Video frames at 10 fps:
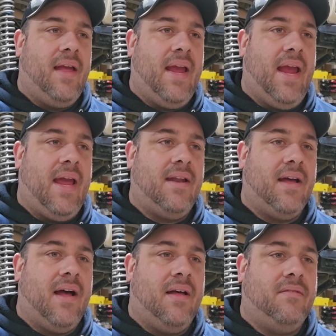and
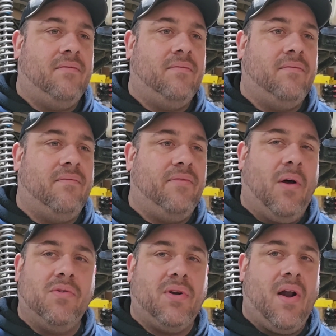
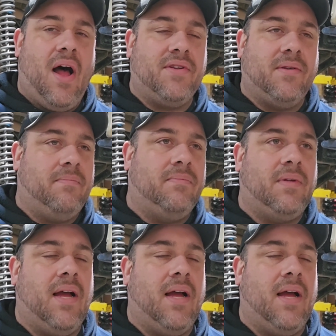those are awesome.